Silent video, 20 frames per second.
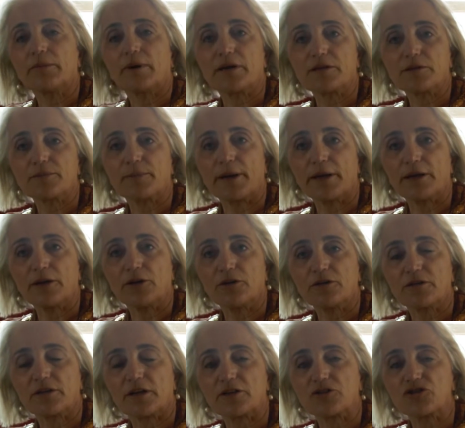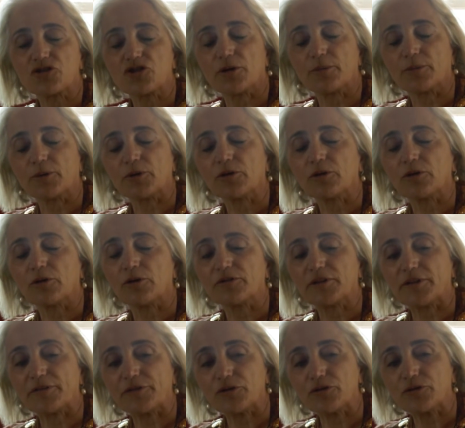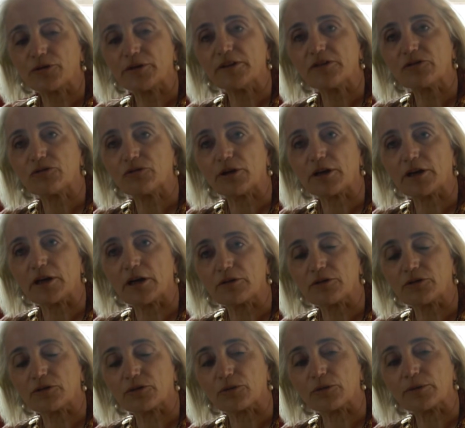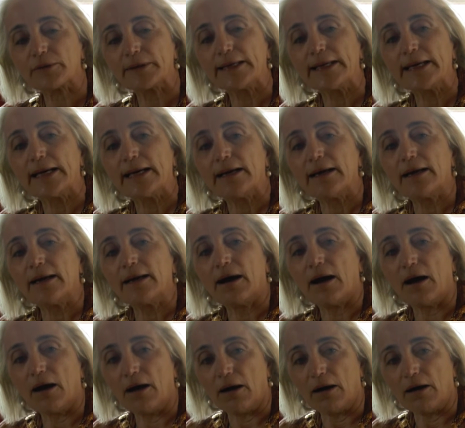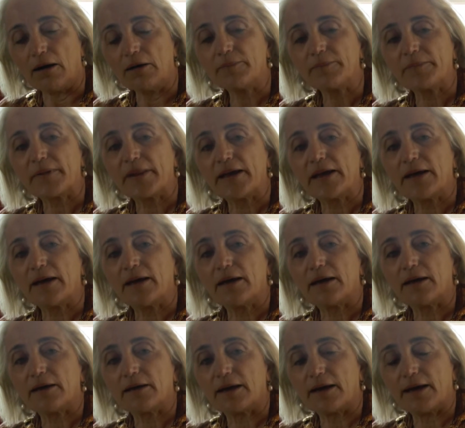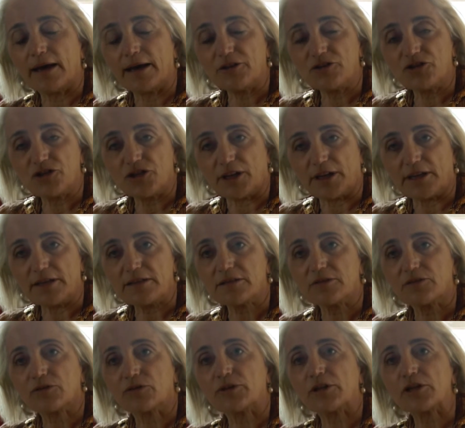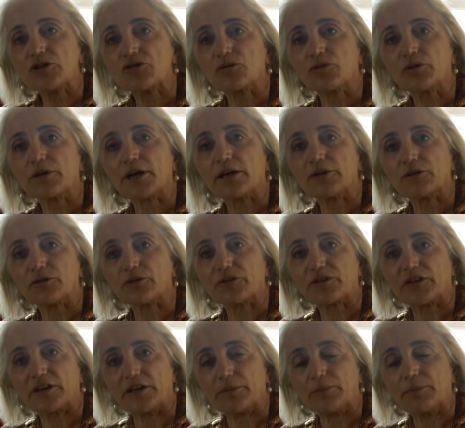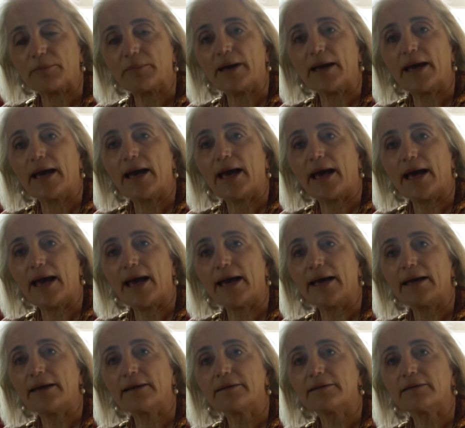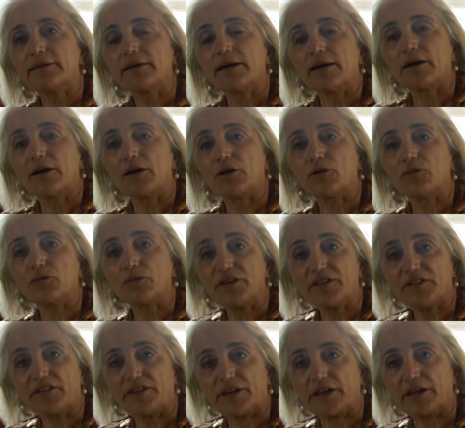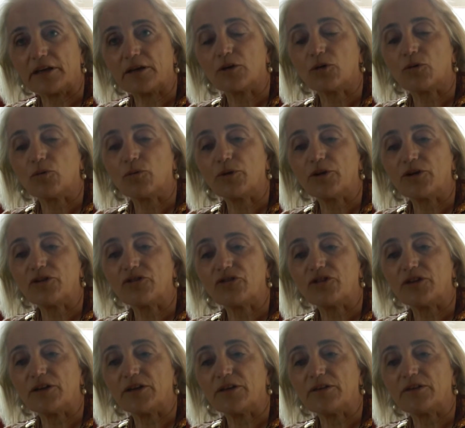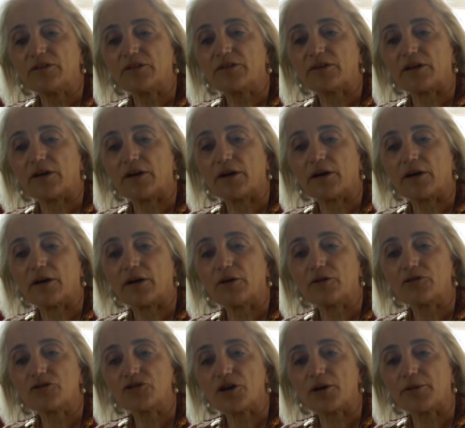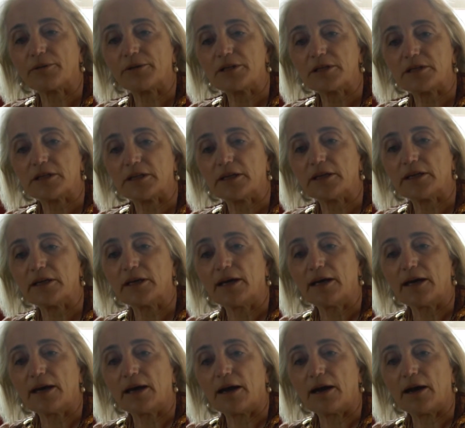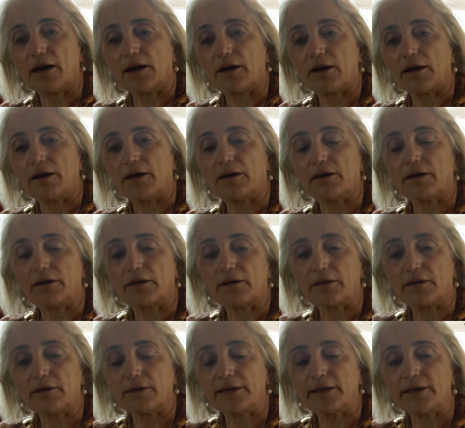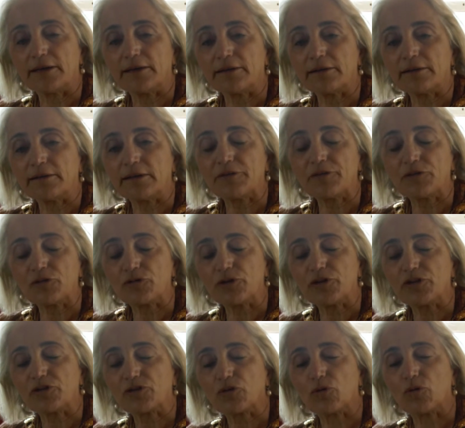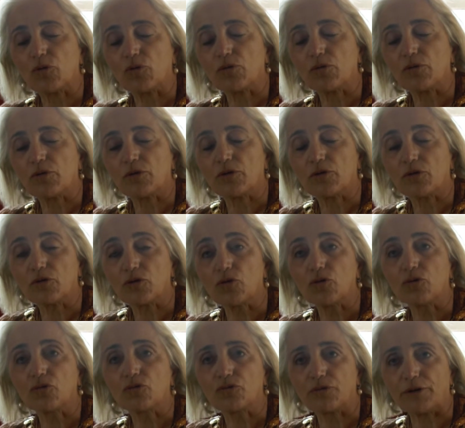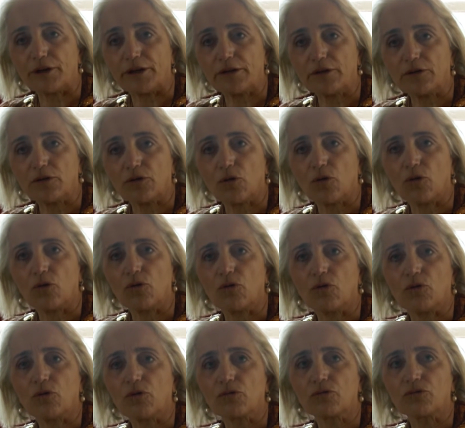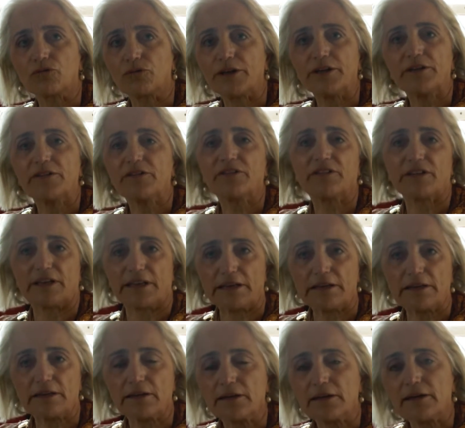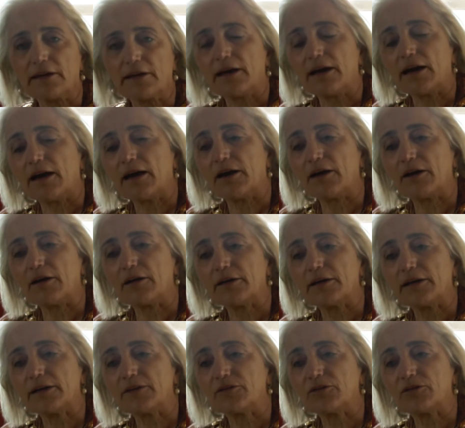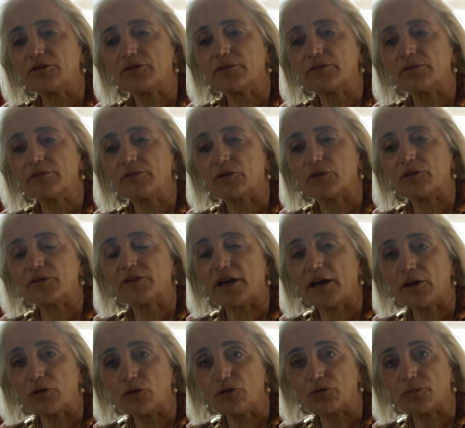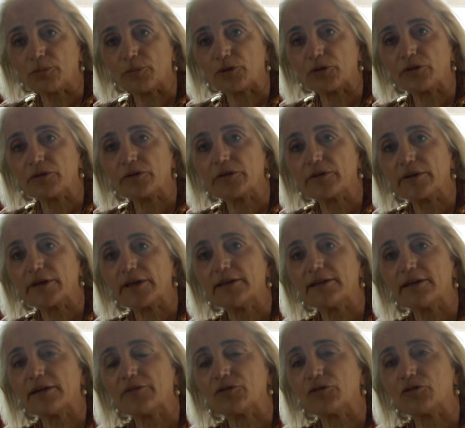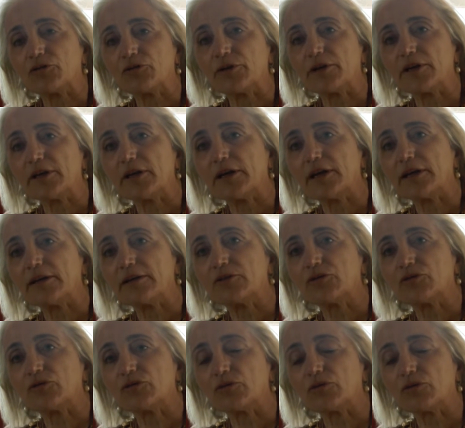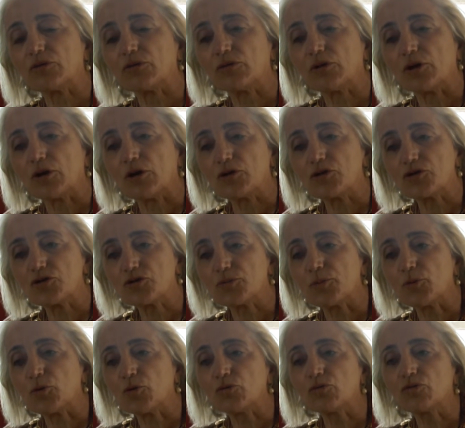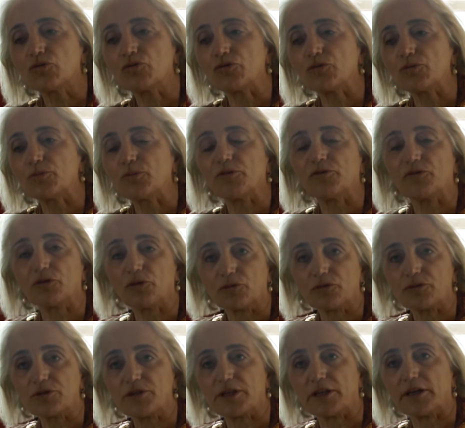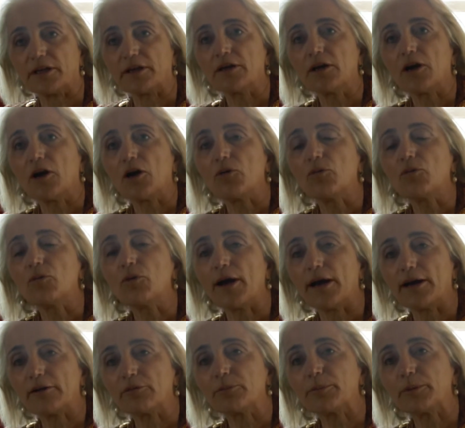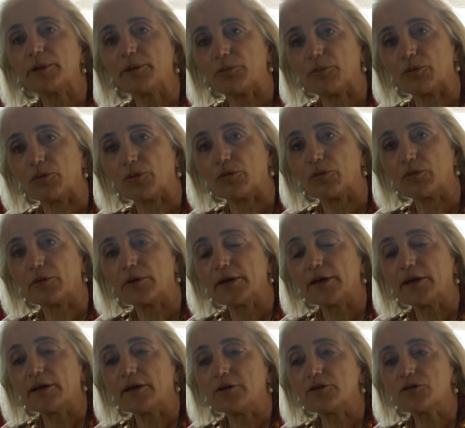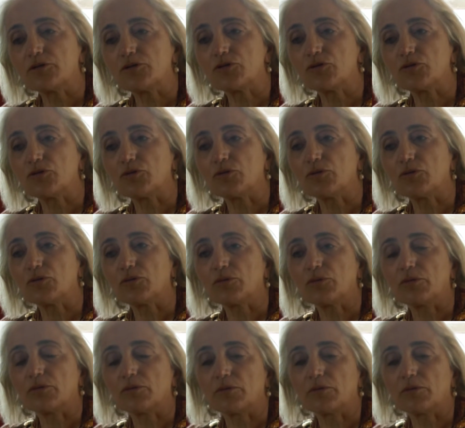as my year as chairman of Daventry District Council are NGS, the National Garden Scheme, and Rethink, which is uh, a charity uh, in Daventry. It's called Go Green or Green Think. Uh, it's an, on the allotment in Daventry, and it's a small group of volunteers who help people to